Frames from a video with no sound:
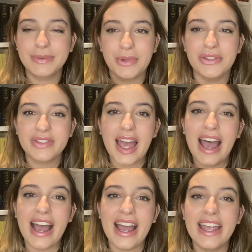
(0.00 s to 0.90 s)
month
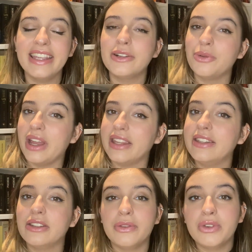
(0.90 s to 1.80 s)
I read
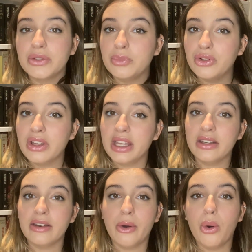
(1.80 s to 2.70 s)
the first book
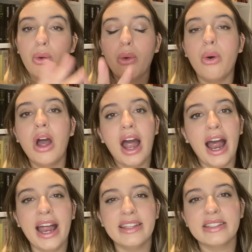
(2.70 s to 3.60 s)
in the whole
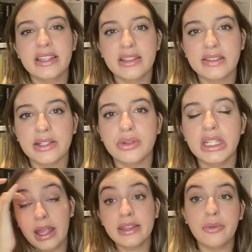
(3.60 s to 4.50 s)
Ice King series,
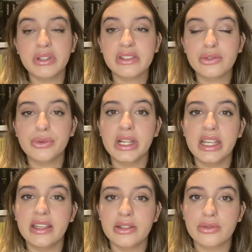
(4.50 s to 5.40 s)
and I wasn't really
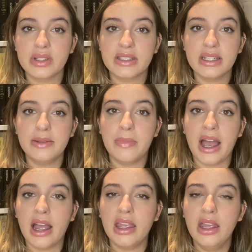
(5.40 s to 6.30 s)
interested
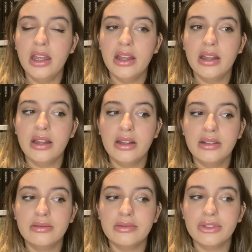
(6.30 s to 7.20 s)
by
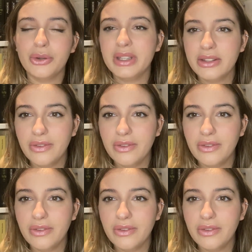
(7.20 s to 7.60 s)
the rest of